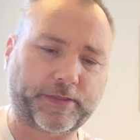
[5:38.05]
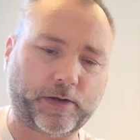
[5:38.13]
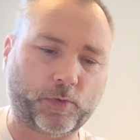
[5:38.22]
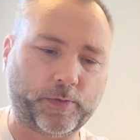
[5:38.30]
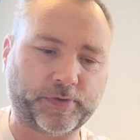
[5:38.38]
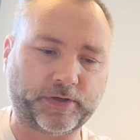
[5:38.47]

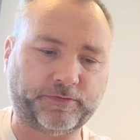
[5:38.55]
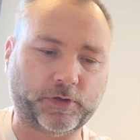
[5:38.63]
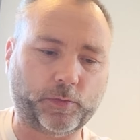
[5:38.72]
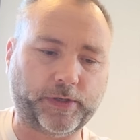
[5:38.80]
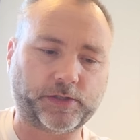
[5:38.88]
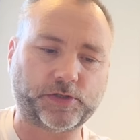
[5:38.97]
That won't be a
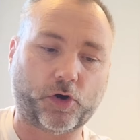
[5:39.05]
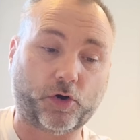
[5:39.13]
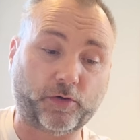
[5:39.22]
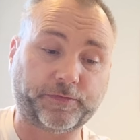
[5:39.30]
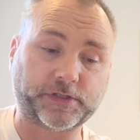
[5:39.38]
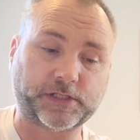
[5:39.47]
few weeks,
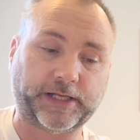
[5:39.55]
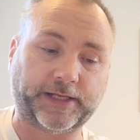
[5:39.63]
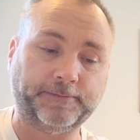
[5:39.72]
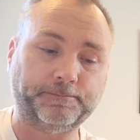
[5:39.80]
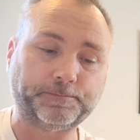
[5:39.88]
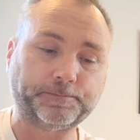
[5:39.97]
obviously.